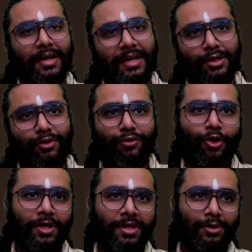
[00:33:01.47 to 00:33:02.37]
It is for
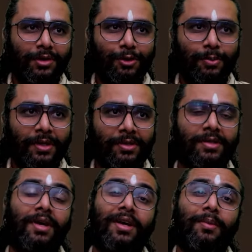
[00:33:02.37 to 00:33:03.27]
40,000
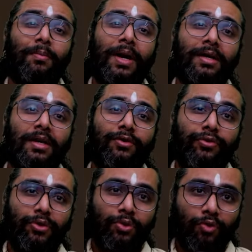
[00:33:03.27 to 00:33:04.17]
rupees. But
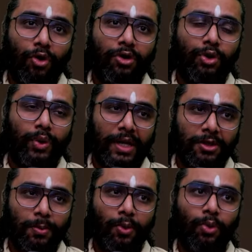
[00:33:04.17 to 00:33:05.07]
if you want to
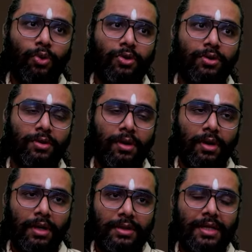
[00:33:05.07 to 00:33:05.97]
explore
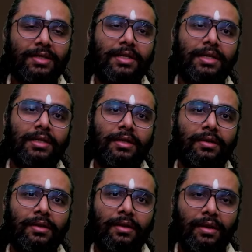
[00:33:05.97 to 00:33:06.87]
Sanskrit
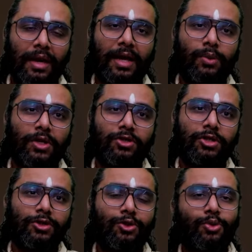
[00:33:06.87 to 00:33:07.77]

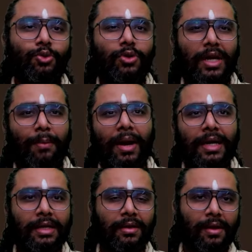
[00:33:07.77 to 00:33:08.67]
language through
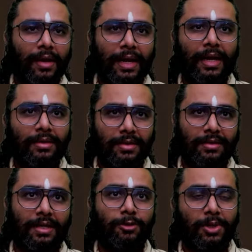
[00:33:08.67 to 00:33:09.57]
grammatical
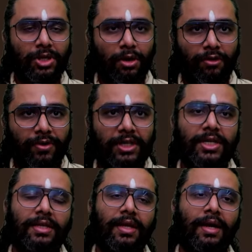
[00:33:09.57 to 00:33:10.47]
analysis, especially of
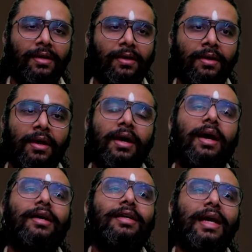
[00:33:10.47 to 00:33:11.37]
Ashtadhyayi,
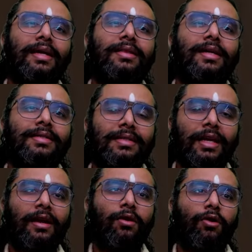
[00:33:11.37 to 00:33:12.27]
and gain that
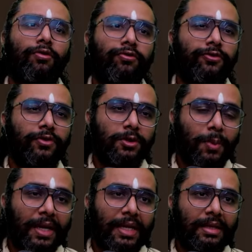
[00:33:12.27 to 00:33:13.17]
skill of
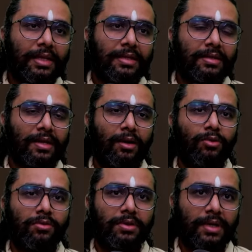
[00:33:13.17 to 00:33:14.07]
splitting these
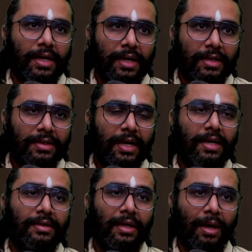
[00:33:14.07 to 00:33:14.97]
sounds and
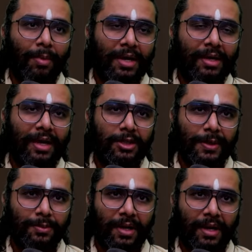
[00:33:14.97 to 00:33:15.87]
understanding the grammatical
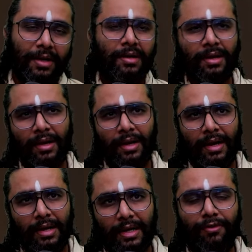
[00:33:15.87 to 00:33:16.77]
aspects behind it,
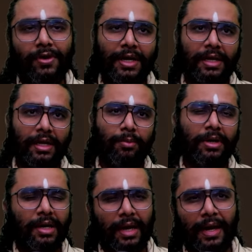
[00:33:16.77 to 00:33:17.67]
definitely
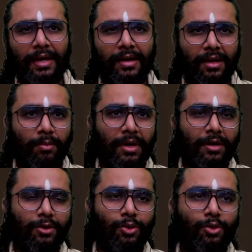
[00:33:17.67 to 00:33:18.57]
recommended, highly
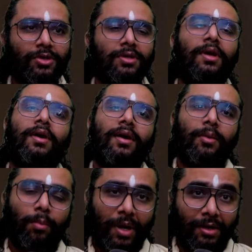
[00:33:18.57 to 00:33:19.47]
recommended course.
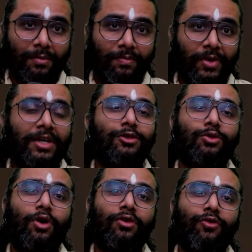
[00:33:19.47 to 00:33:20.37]
But it is
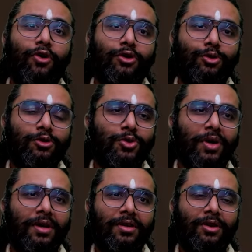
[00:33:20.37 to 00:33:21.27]
not for those who
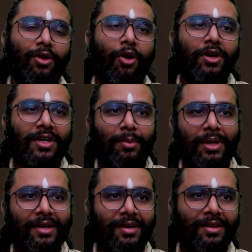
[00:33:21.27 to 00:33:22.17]
are not
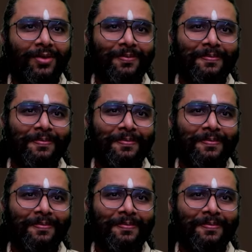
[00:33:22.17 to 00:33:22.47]
committed.